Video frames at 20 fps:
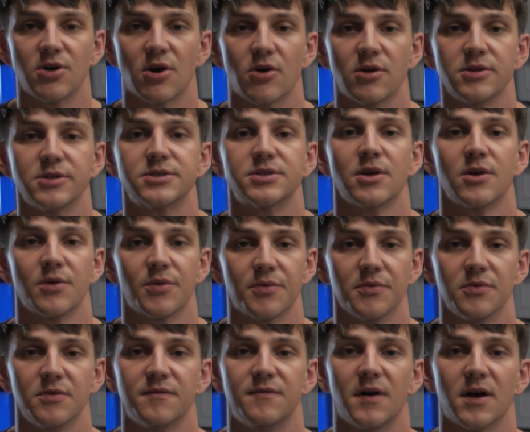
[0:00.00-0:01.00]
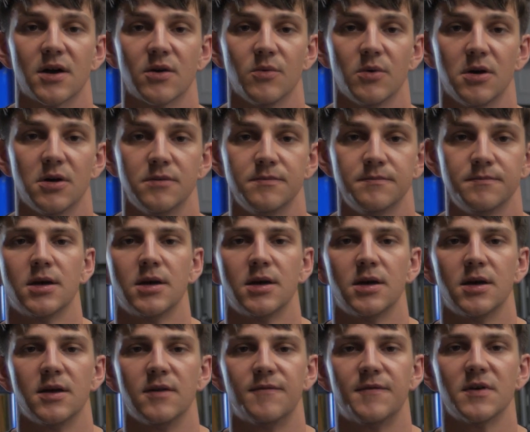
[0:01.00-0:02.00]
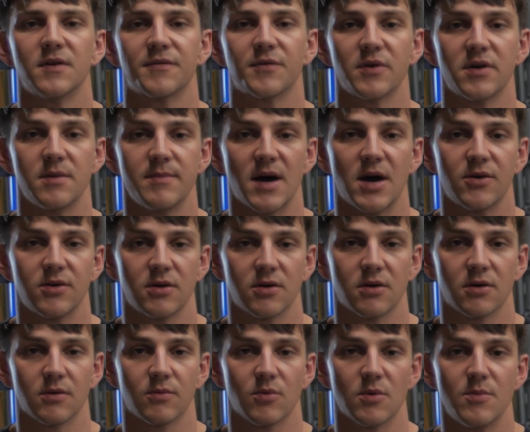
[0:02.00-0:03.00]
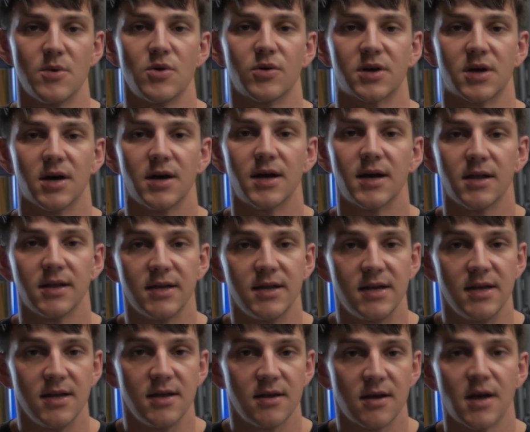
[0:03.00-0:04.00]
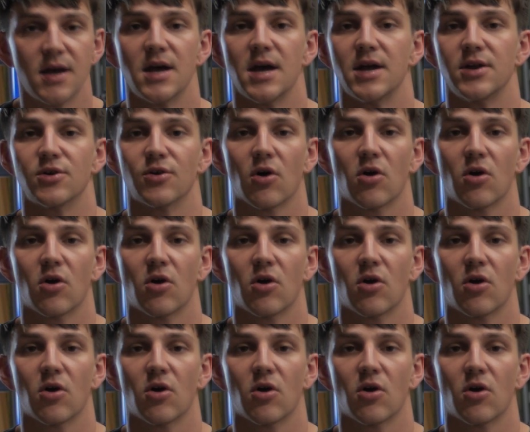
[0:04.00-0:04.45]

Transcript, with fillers: harness through the firewall. And feel free to mount your remote cut LED and your